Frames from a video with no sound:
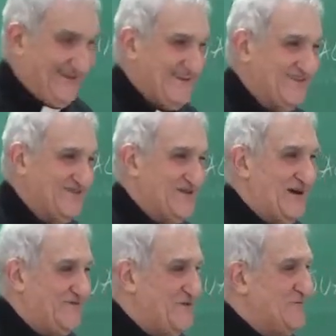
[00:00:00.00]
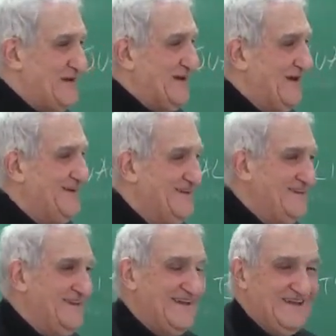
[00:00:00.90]
No, you have to pay. Huh?
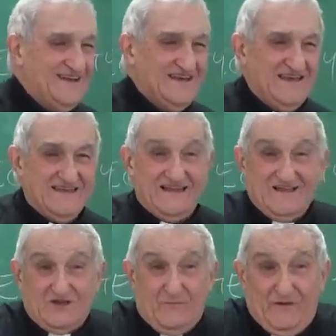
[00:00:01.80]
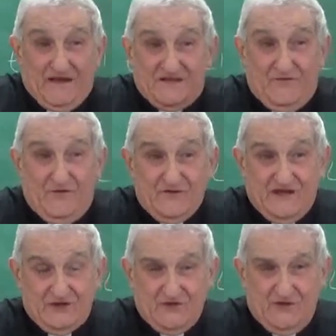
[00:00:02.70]
That is the base, the
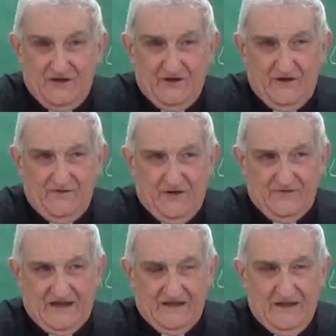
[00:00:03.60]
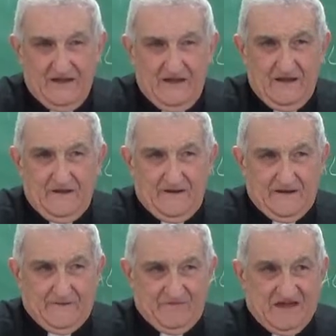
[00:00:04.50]
foundation of that.
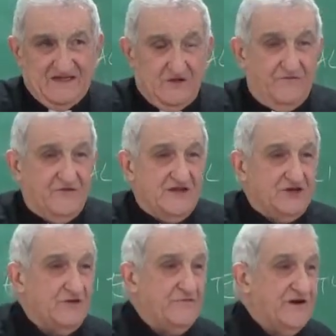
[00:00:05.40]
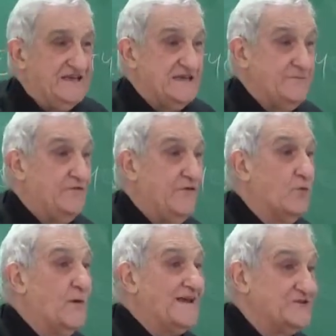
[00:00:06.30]
That's the foundation, for example, for
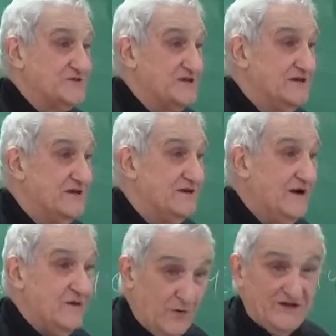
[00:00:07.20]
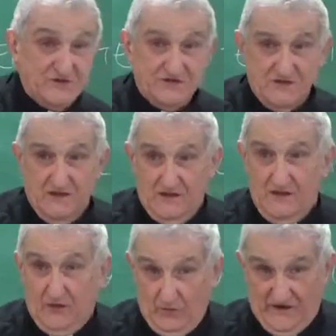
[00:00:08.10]
wages.
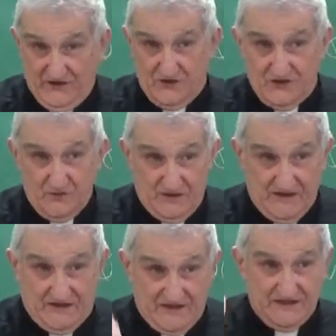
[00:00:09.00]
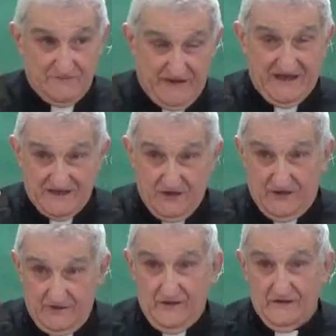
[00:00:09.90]
Wages, it is based
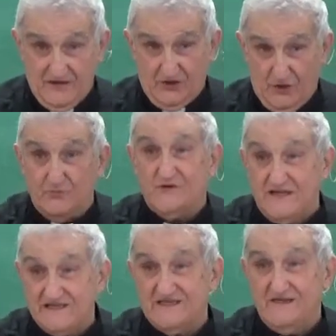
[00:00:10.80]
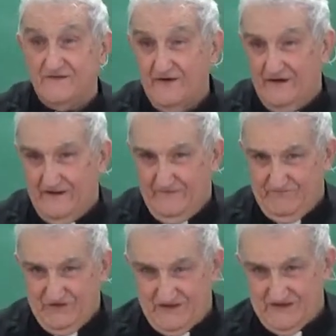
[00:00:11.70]
on commutative
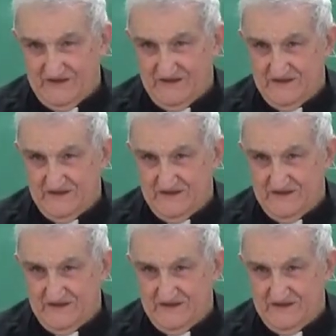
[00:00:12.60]
justice.